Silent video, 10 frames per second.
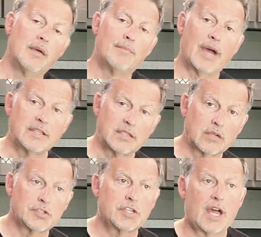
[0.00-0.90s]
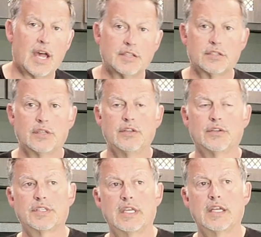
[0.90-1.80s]
bicycle shots, you'll
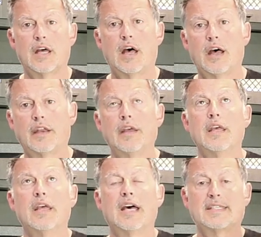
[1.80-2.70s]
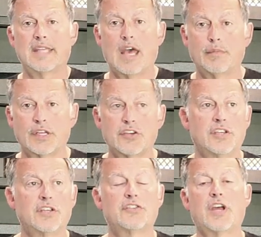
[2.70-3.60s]
see it on
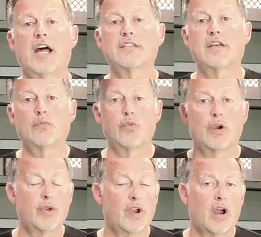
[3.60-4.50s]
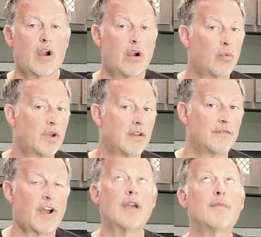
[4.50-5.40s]
establishing shots on where we are in one
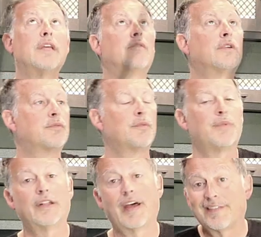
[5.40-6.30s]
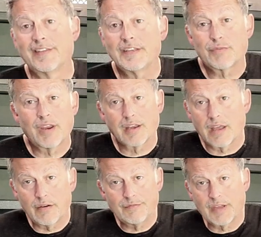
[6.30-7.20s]
environment, which would be like this right
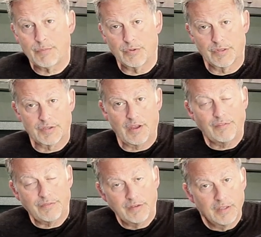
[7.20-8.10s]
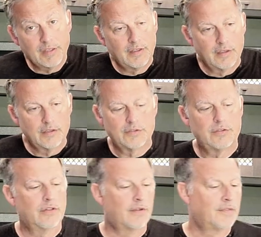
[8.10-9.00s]
now. If I pull this off,
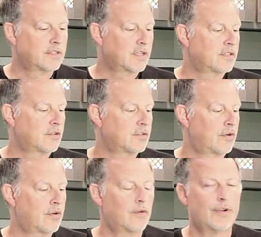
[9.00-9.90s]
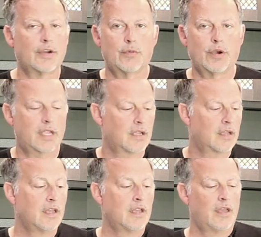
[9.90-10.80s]
she'll love this because I'll show her over here working.
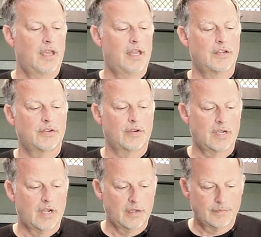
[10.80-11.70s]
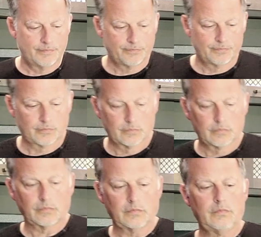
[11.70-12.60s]
And I turn it on
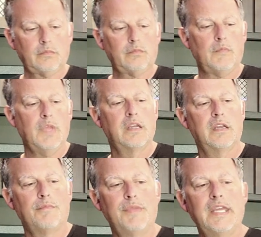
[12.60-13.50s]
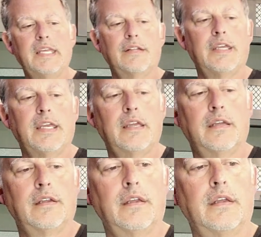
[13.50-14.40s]
and it immediately
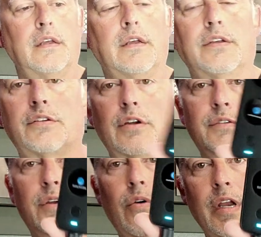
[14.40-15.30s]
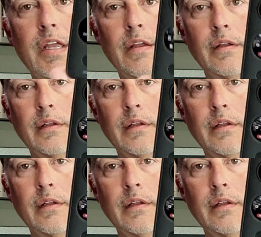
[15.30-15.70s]
starts recording.